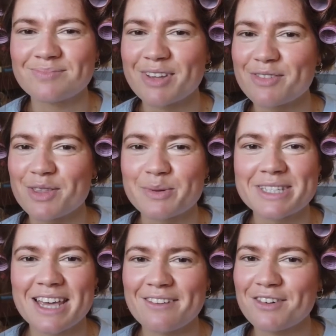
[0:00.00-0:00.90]
if there
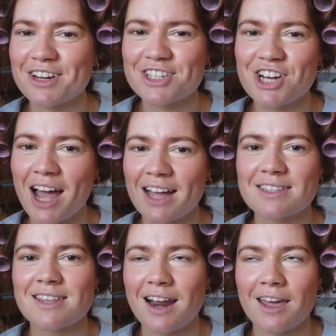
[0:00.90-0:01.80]
was ever a
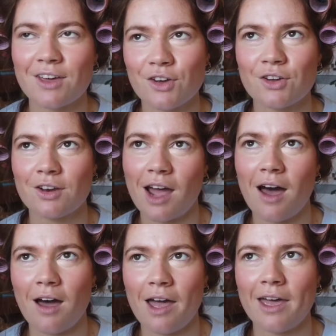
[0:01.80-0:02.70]
chance that I could,
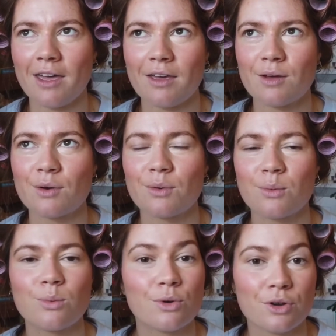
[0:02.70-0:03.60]
I
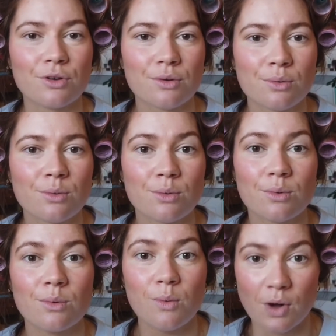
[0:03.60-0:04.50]
would
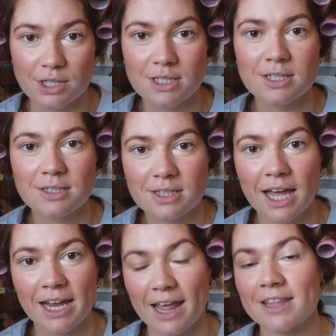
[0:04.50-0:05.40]
want
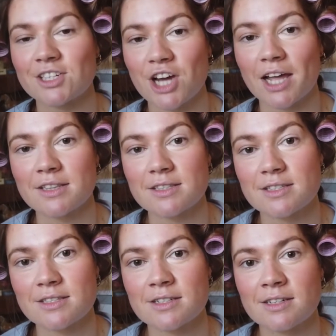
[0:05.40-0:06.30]
another
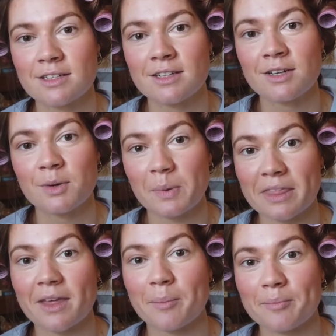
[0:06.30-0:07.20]
chance
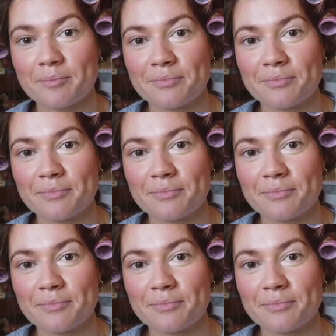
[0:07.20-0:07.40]
with him.